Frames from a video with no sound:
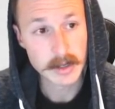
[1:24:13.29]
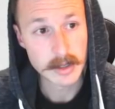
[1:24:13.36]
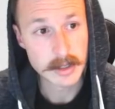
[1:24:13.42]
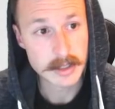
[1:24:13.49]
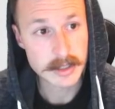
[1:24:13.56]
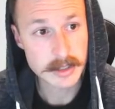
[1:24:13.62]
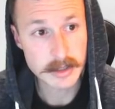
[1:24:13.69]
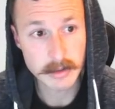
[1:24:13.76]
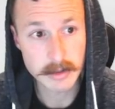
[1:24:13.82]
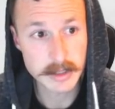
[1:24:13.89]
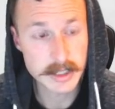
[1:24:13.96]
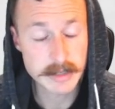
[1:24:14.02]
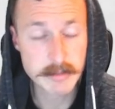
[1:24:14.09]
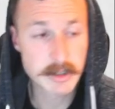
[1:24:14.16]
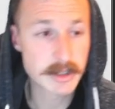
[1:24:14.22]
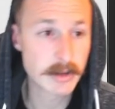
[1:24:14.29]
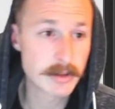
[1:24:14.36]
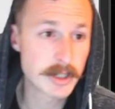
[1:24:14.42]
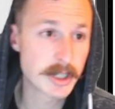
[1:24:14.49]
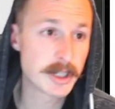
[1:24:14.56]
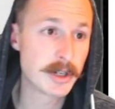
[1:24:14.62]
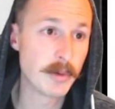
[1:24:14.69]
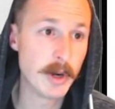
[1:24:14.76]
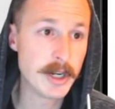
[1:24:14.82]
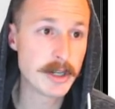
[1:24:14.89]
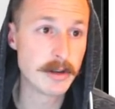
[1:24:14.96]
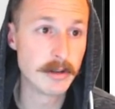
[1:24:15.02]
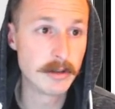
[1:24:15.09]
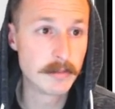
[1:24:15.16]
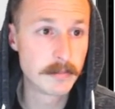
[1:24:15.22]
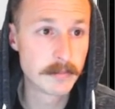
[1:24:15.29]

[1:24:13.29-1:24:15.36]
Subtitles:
So it seems so situational.